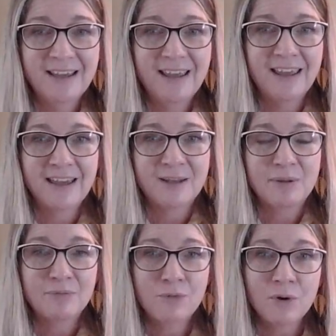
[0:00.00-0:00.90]
And
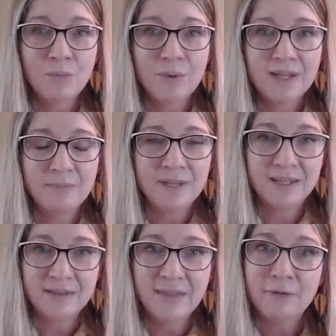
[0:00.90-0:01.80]
before we
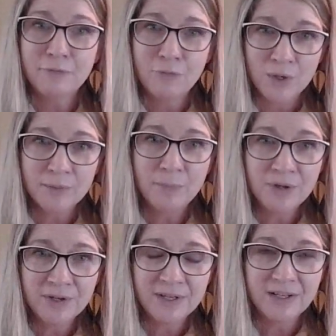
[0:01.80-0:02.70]
begin that fourth
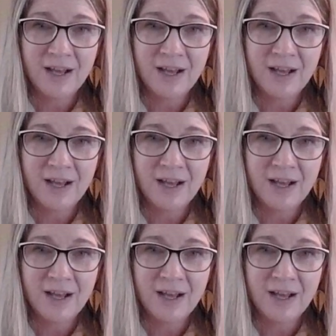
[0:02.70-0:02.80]
book,